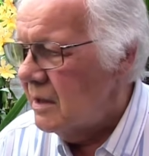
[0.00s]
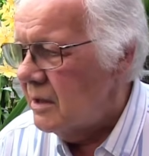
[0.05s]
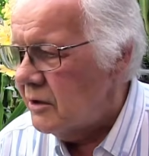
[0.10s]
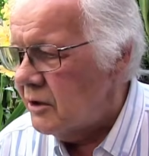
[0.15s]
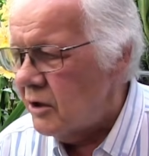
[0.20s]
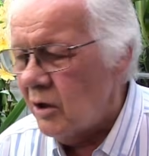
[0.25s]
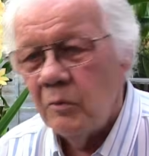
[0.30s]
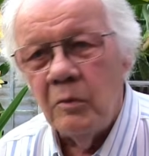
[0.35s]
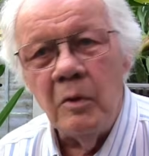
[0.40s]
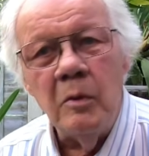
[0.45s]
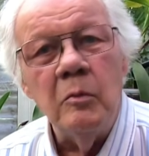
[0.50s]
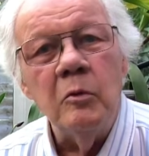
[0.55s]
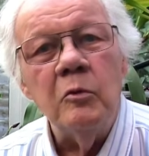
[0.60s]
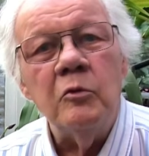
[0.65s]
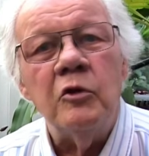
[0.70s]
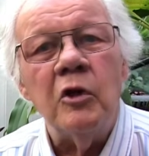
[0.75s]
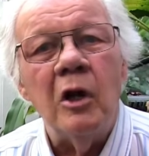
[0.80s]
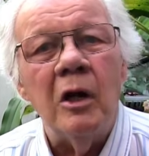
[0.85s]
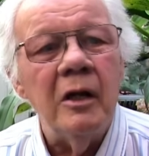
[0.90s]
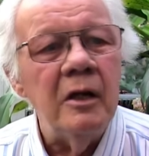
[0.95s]
So we will
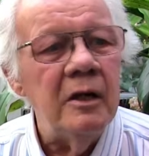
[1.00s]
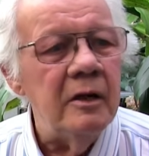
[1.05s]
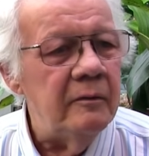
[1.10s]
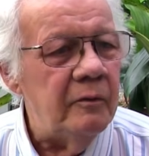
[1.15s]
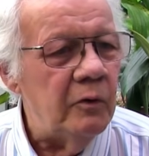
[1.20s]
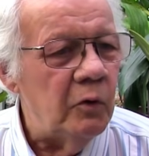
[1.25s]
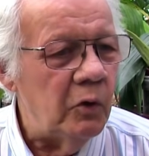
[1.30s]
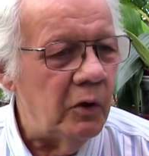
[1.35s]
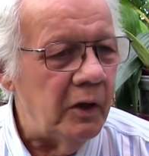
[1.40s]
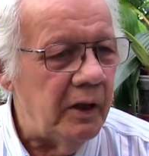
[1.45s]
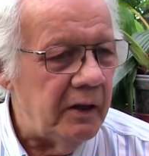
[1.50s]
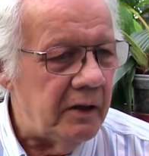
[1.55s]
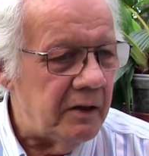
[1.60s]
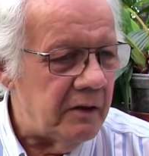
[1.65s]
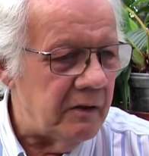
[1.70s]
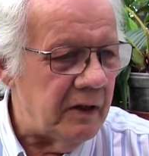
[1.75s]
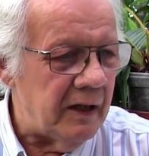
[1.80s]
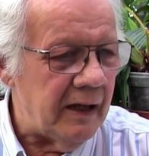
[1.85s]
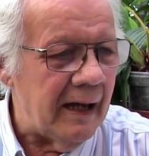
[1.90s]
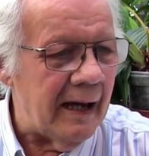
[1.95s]
try and
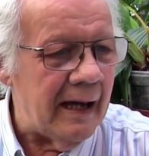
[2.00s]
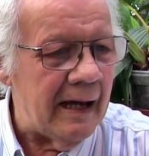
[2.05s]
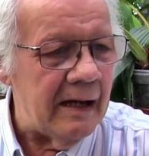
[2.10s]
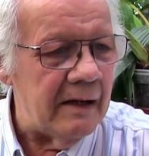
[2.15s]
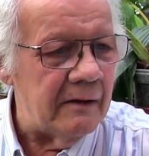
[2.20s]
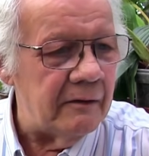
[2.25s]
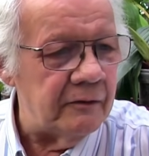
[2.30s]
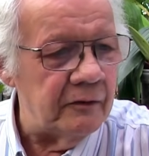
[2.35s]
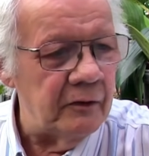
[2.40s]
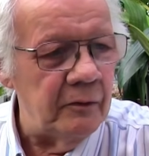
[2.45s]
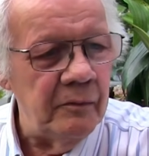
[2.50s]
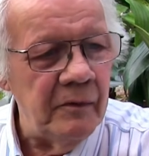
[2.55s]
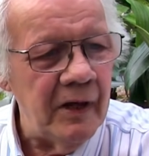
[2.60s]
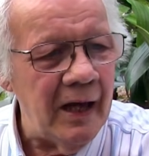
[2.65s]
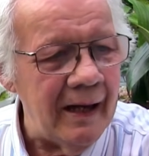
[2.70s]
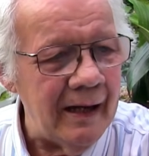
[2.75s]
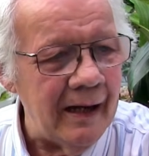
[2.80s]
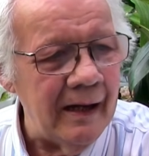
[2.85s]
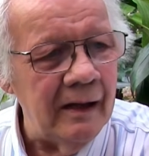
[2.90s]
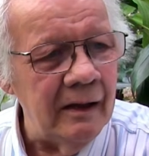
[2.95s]
avoid the air from
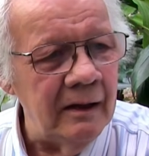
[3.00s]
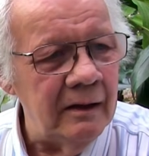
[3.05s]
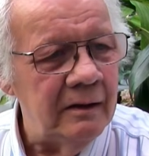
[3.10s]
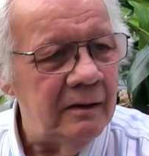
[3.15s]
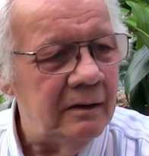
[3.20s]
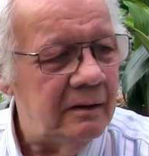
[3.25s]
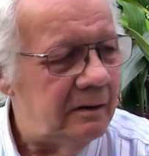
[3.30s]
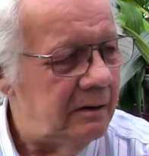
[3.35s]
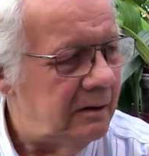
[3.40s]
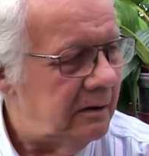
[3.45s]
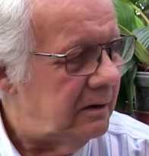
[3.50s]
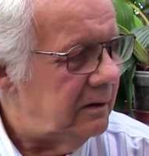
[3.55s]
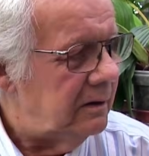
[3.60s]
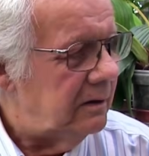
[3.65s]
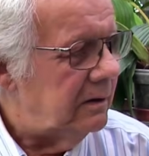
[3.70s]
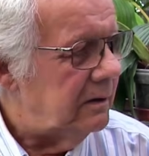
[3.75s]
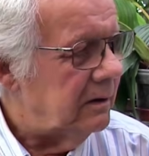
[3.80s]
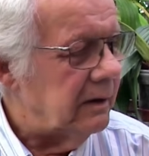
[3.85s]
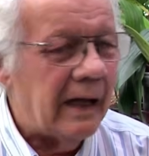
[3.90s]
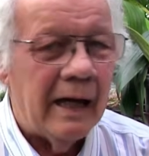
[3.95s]
there
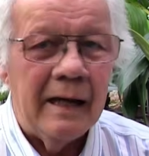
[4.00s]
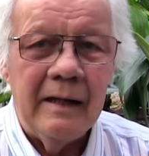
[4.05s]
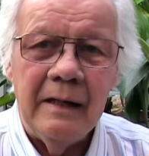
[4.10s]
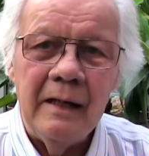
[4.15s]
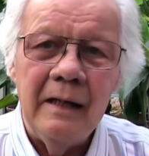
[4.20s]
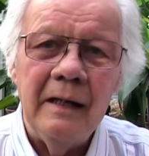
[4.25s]
getting